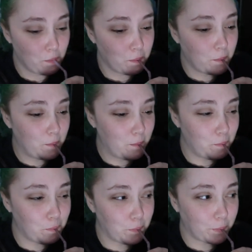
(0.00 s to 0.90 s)

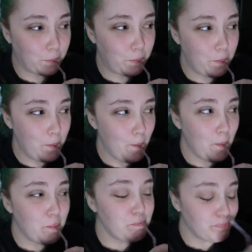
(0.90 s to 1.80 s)
(no one is talking)